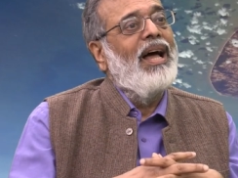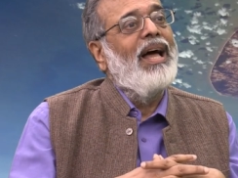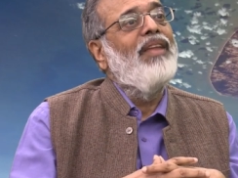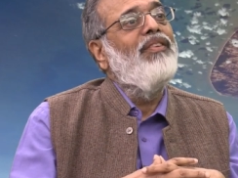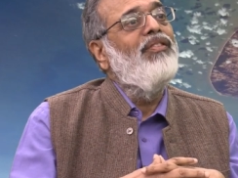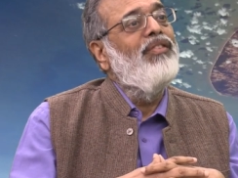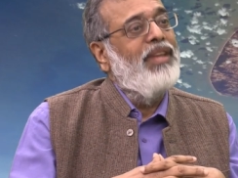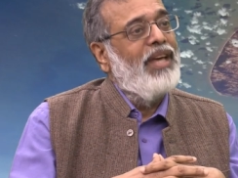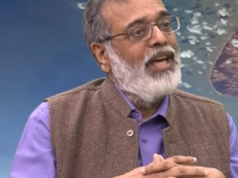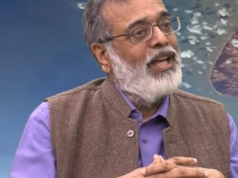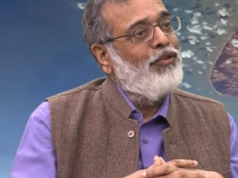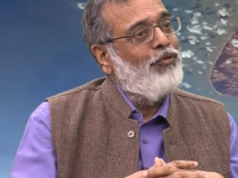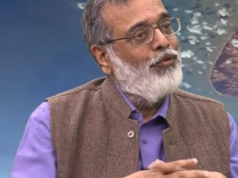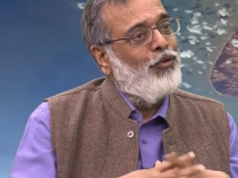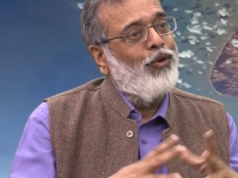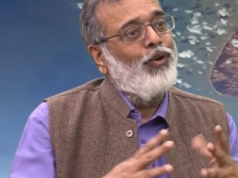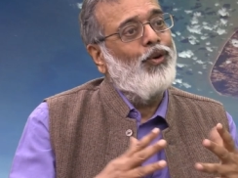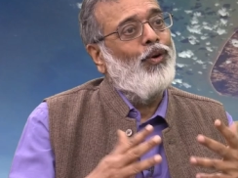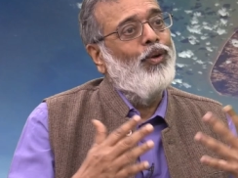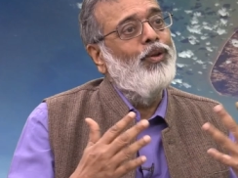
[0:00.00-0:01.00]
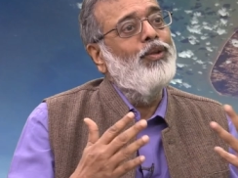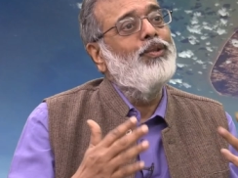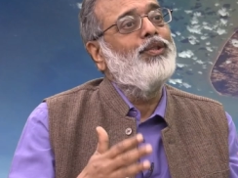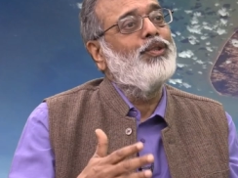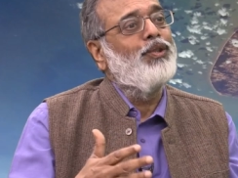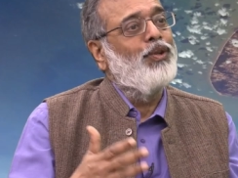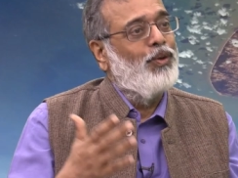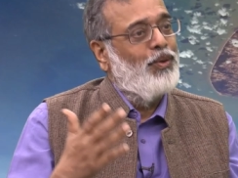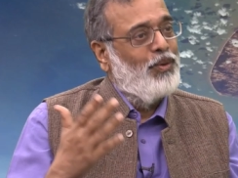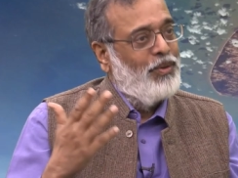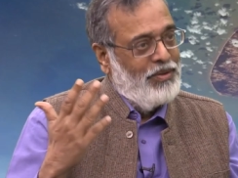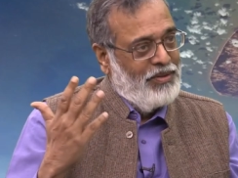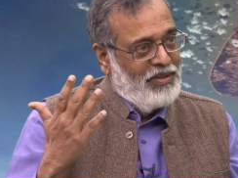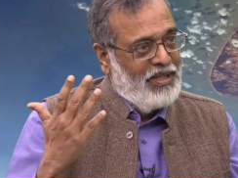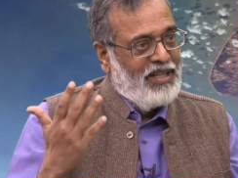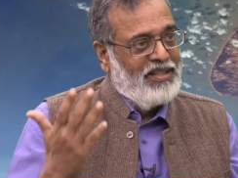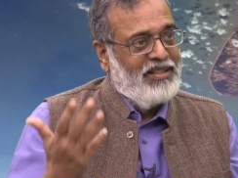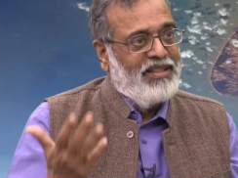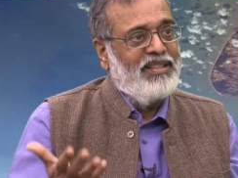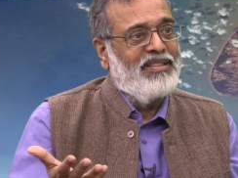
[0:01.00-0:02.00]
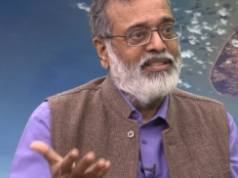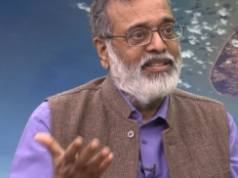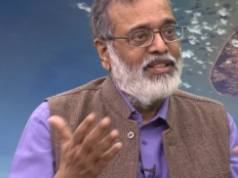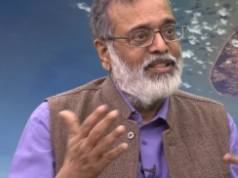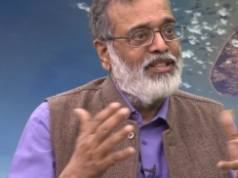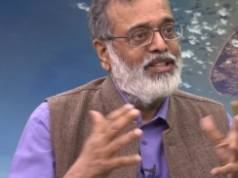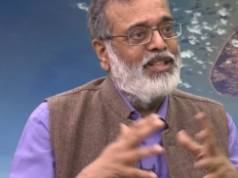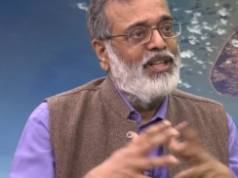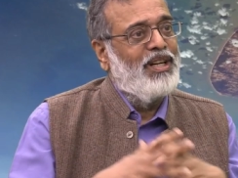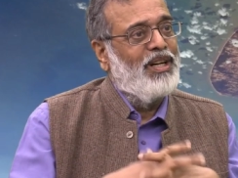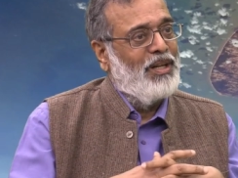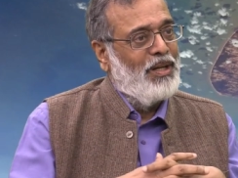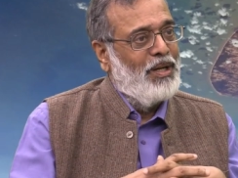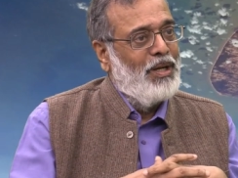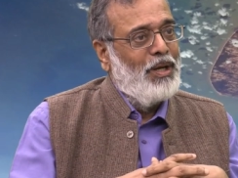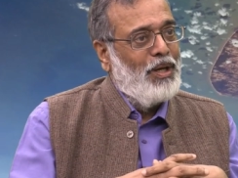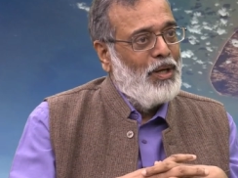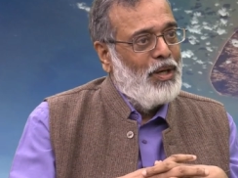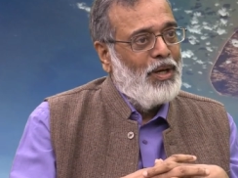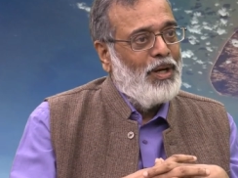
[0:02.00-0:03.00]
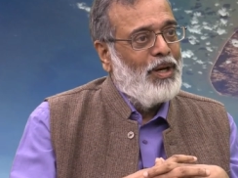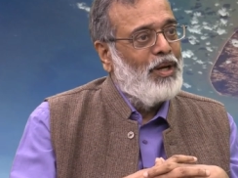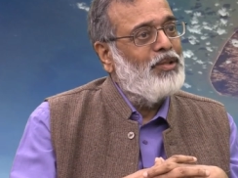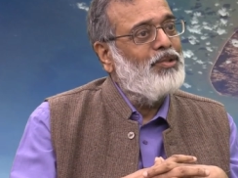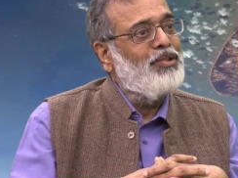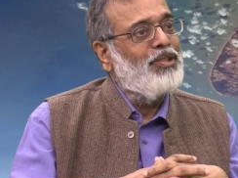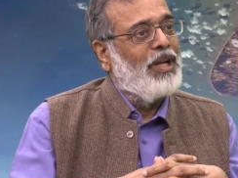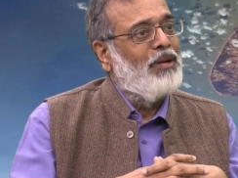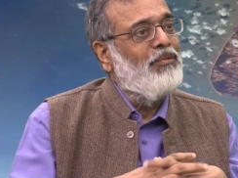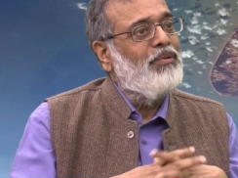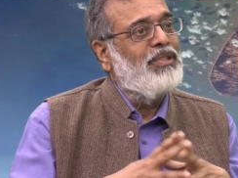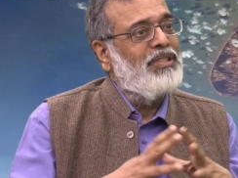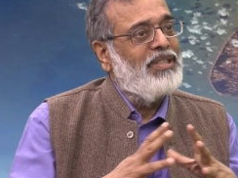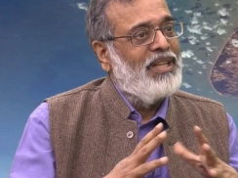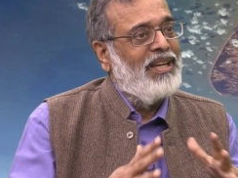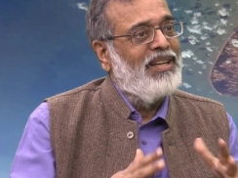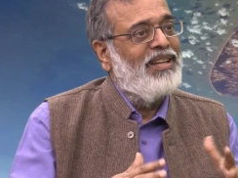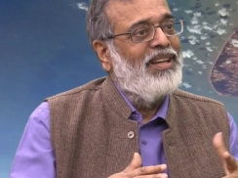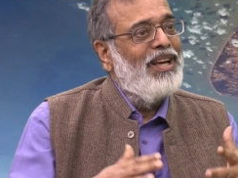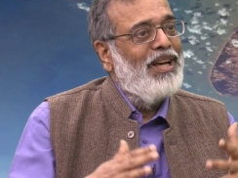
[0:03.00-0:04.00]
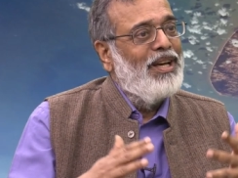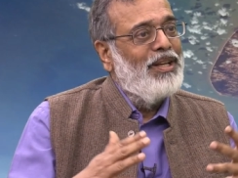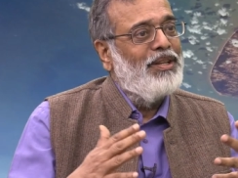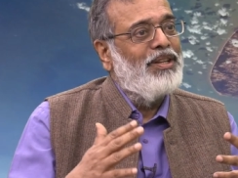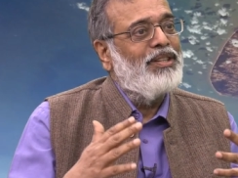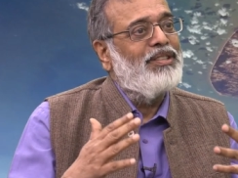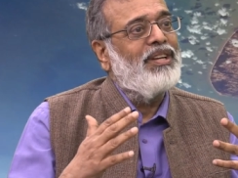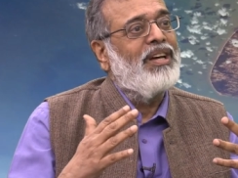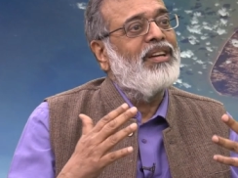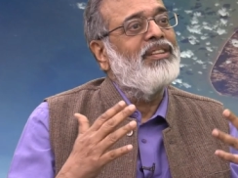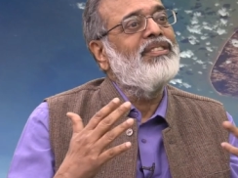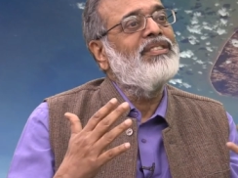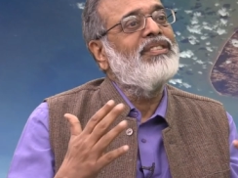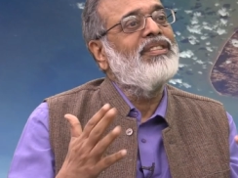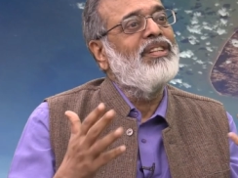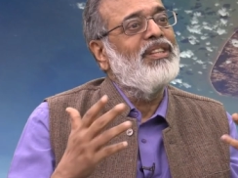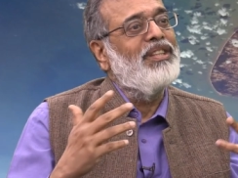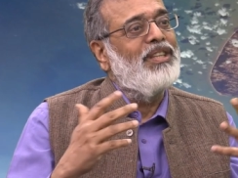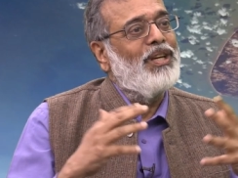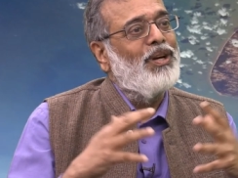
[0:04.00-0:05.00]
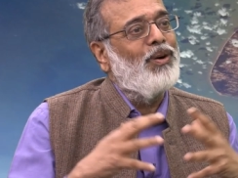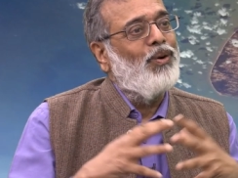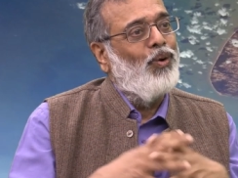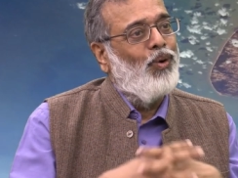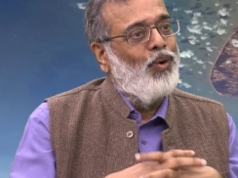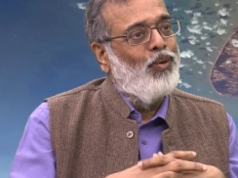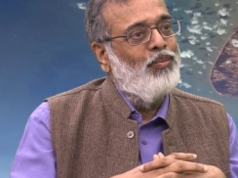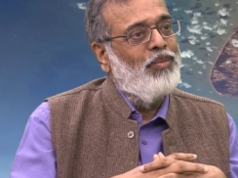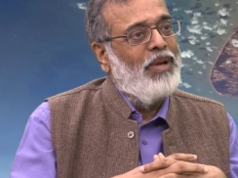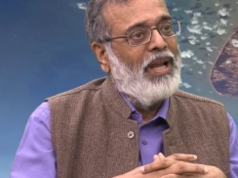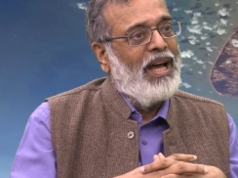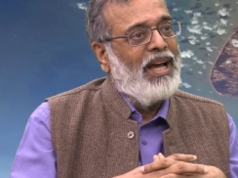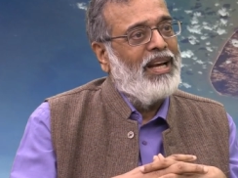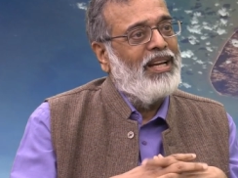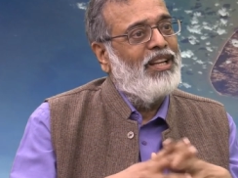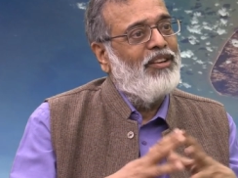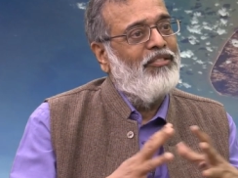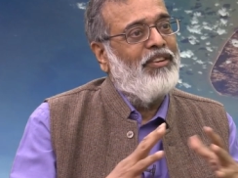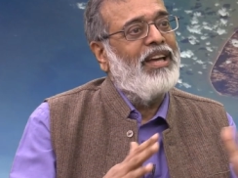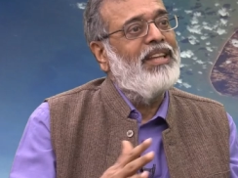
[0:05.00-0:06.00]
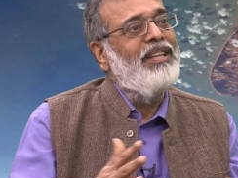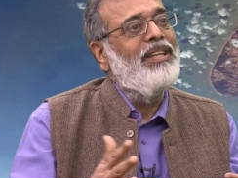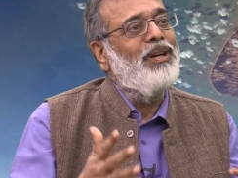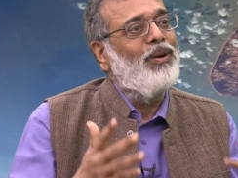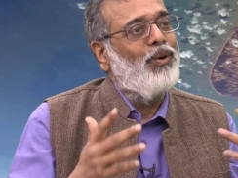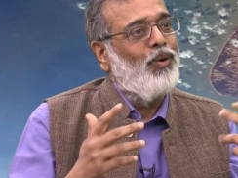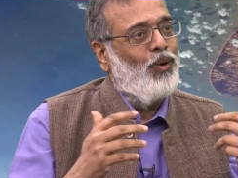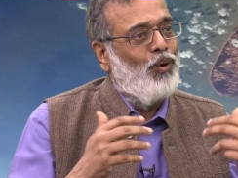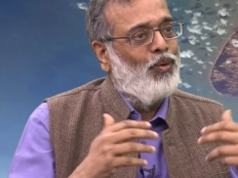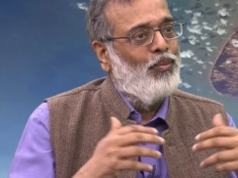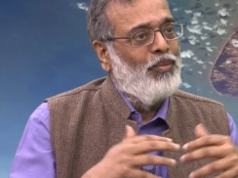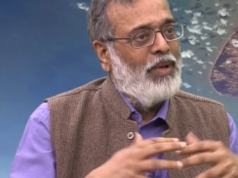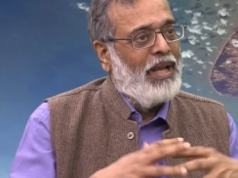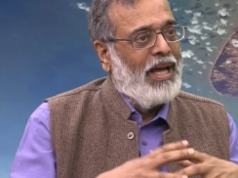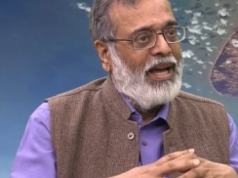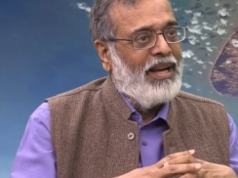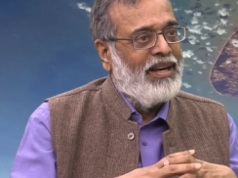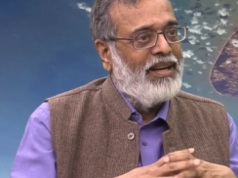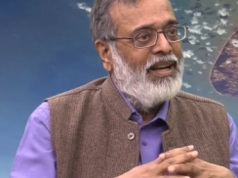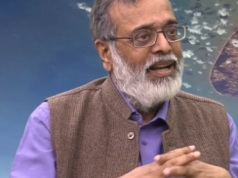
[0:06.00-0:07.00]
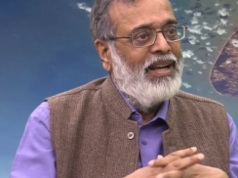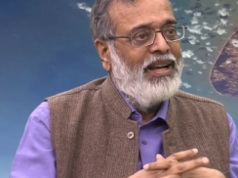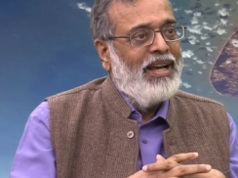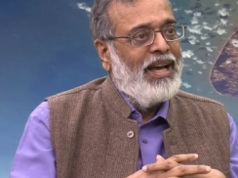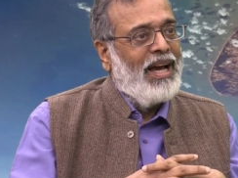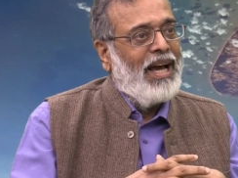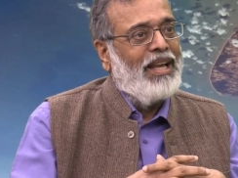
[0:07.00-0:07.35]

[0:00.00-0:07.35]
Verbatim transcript: and therefore also that this is the, uh, shall we say, the Sanskritic homeland, the Vedic homeland yeah.